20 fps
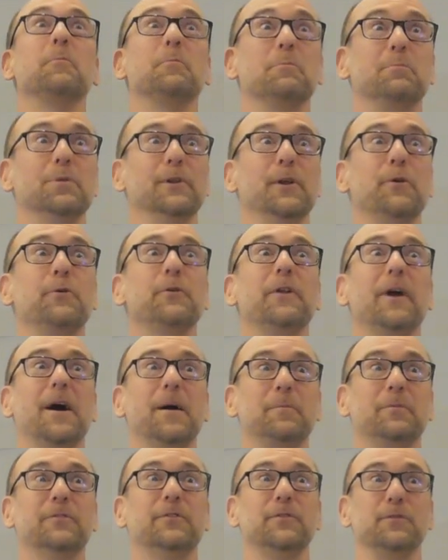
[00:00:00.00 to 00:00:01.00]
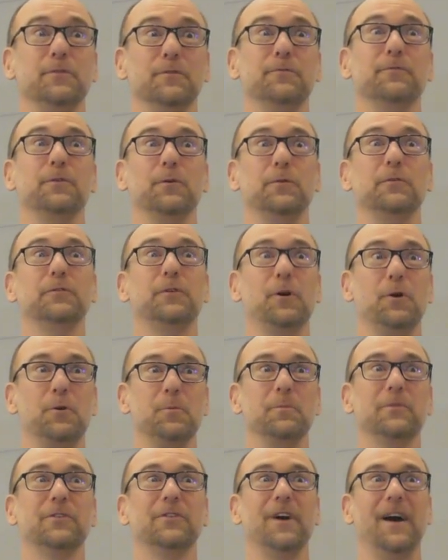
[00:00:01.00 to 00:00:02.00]
blown up to full
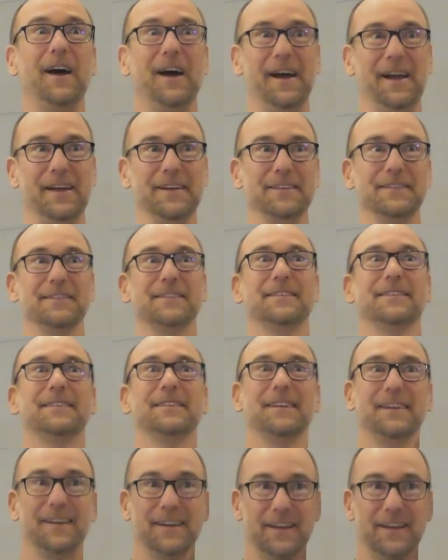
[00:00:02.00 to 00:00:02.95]
dome size,